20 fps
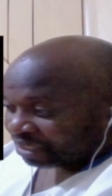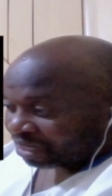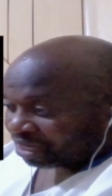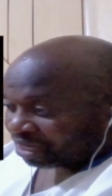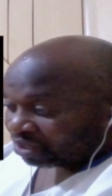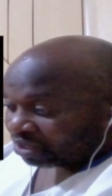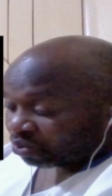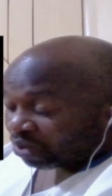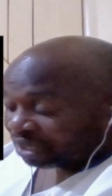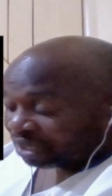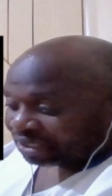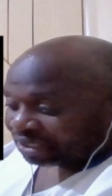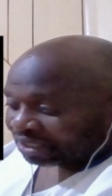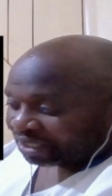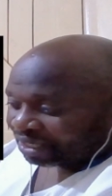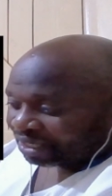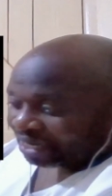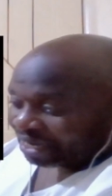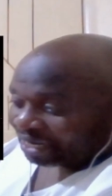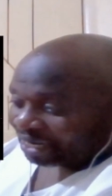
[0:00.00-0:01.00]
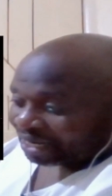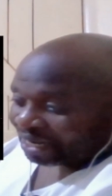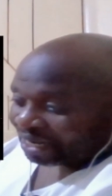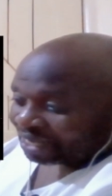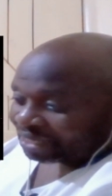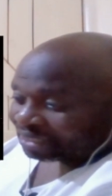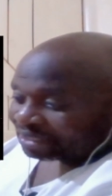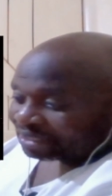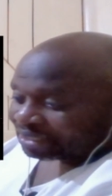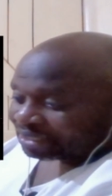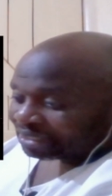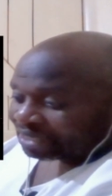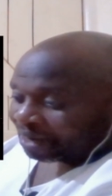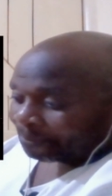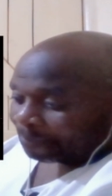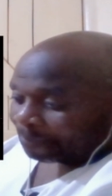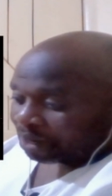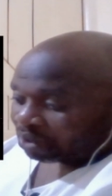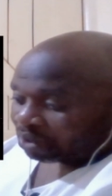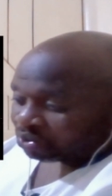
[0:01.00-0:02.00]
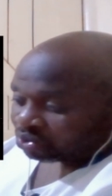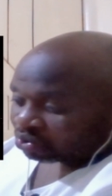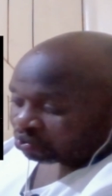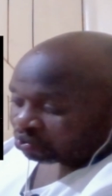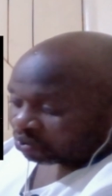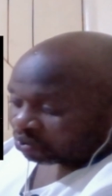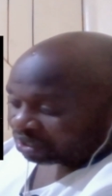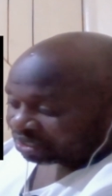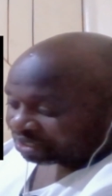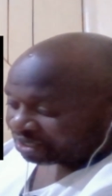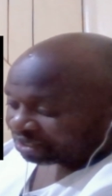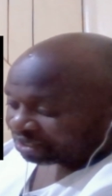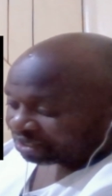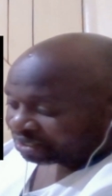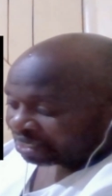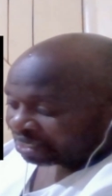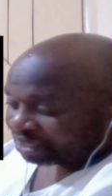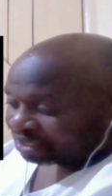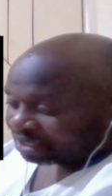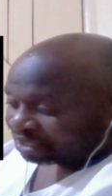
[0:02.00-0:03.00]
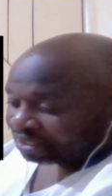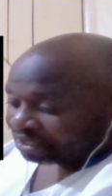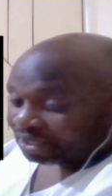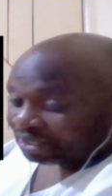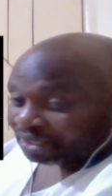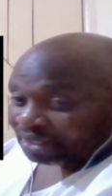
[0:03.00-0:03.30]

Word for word: And one thing I liked about what he said